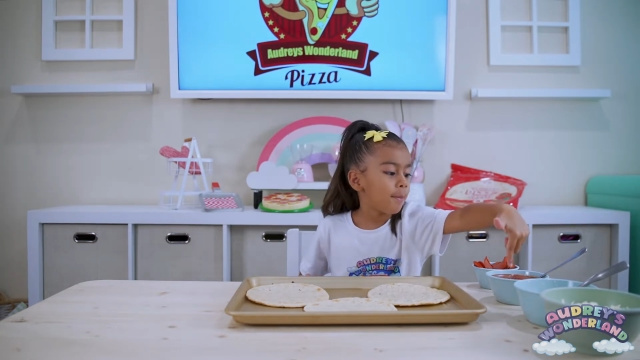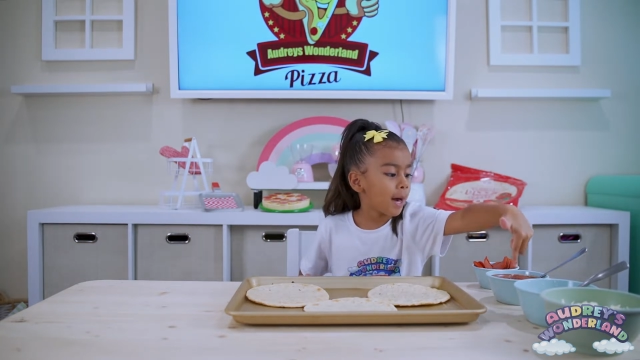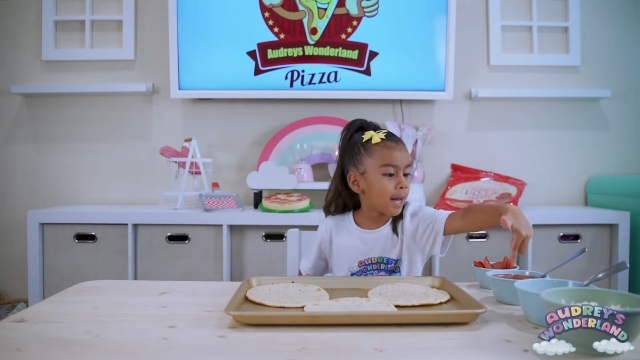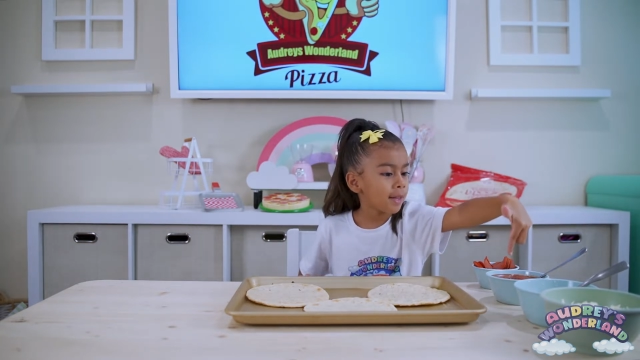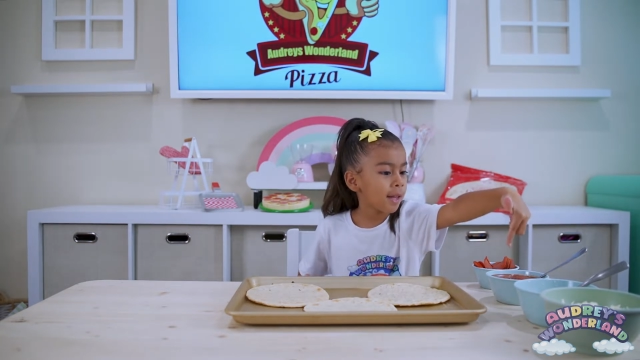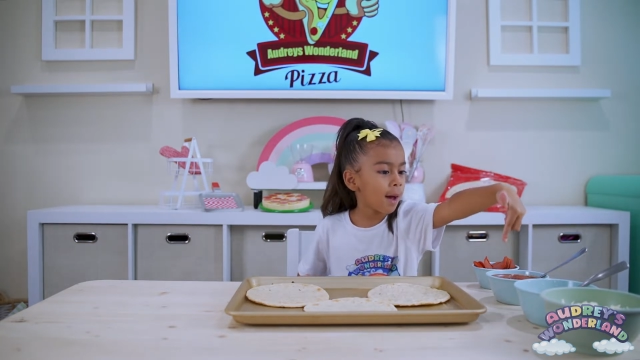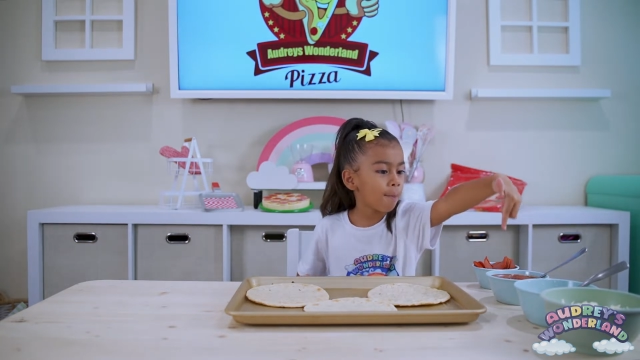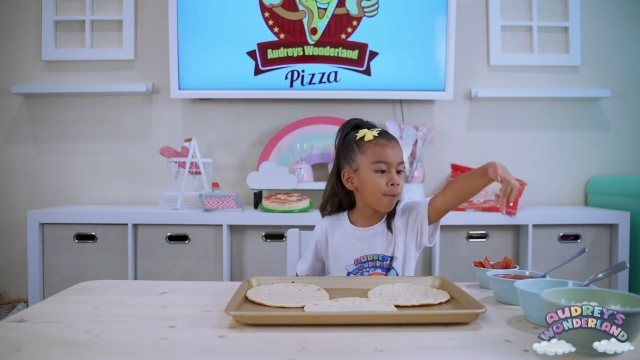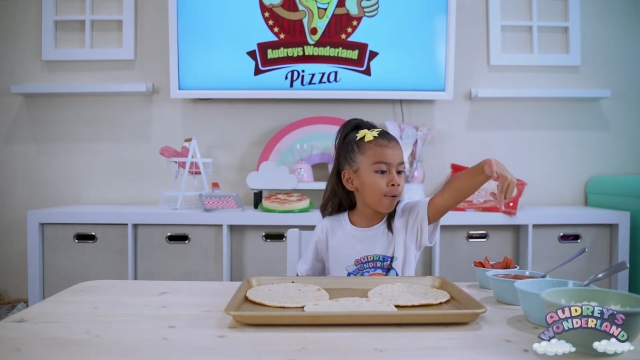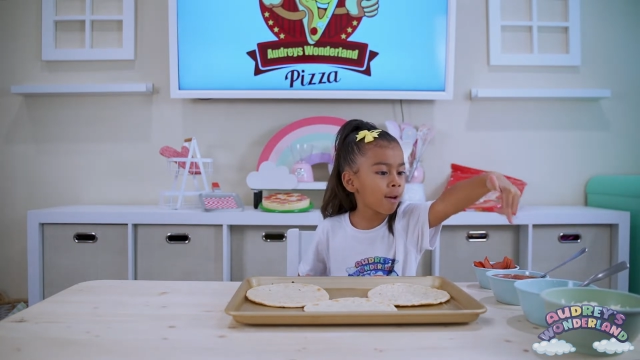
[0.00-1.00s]

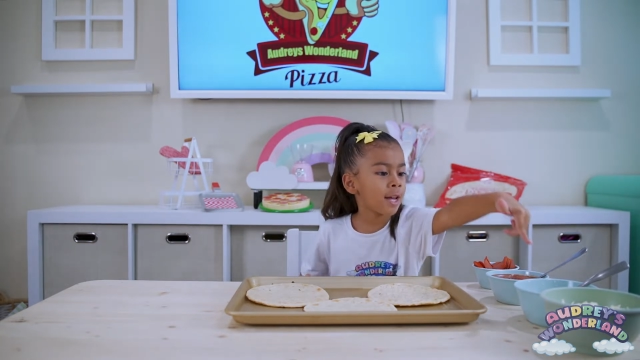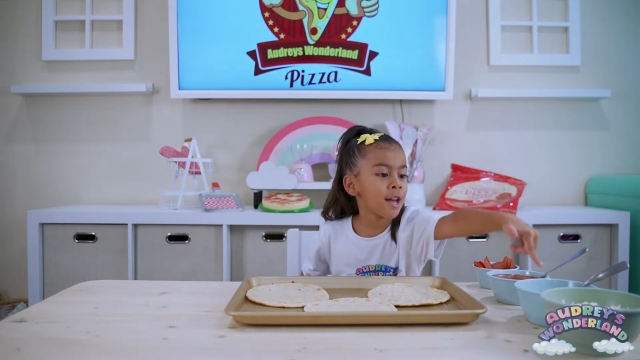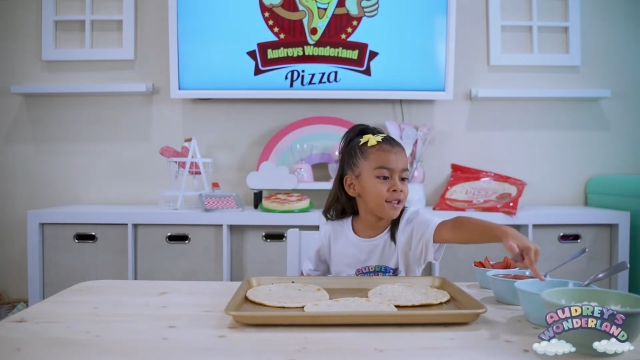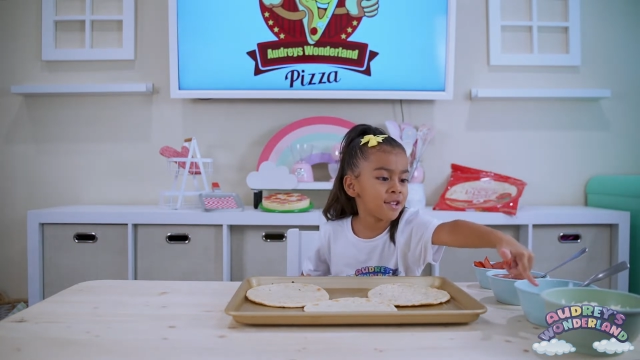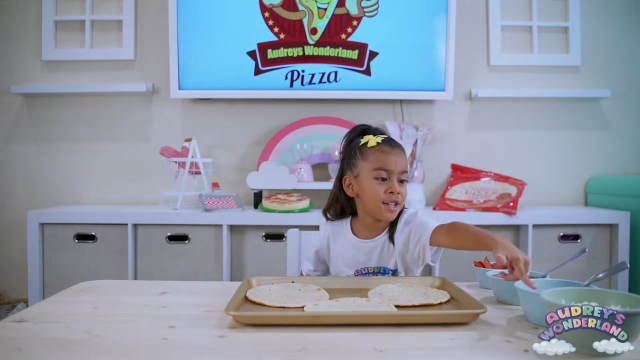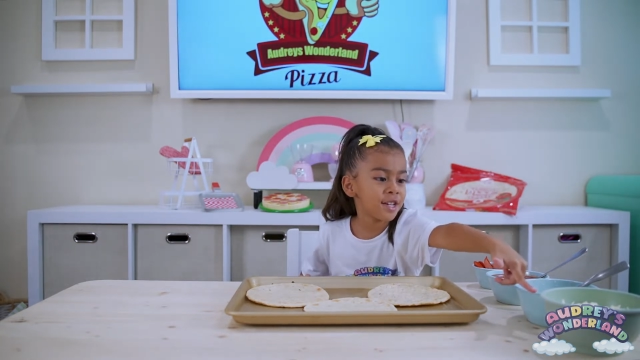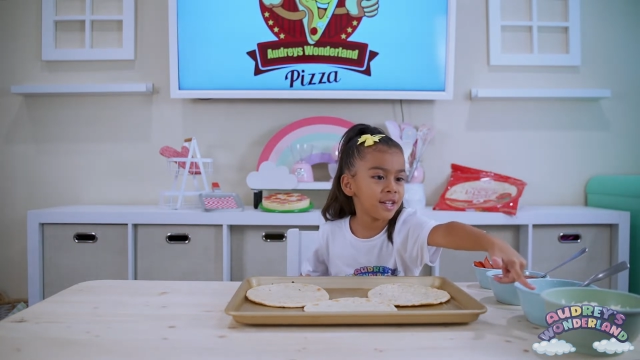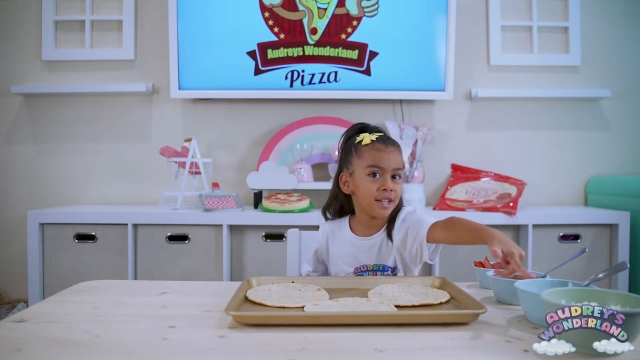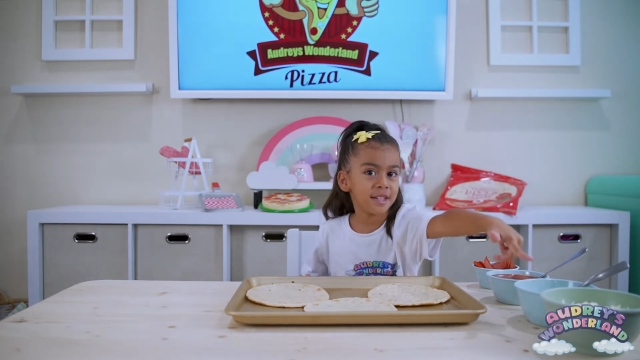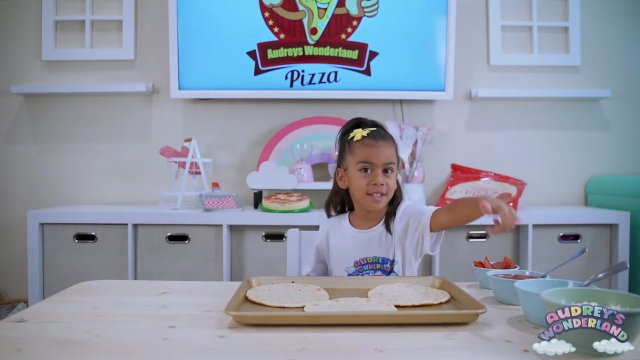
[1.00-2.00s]
pineapple, and
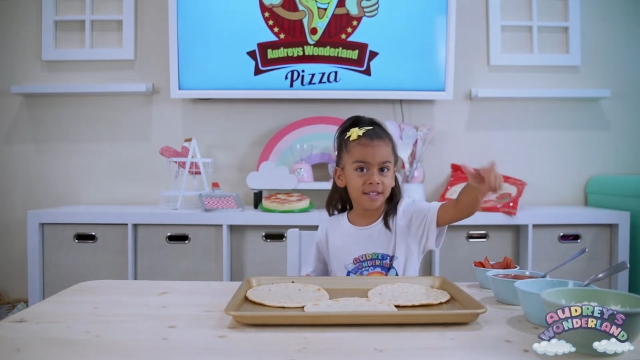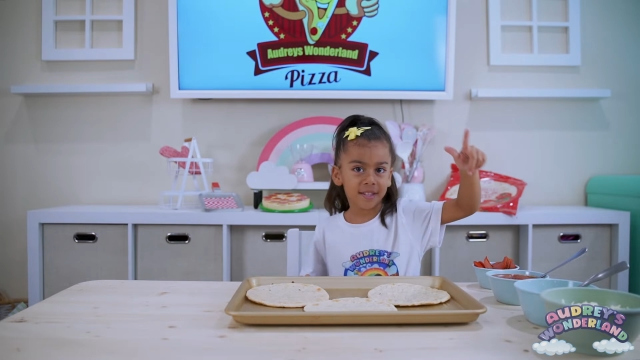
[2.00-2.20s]
cheese.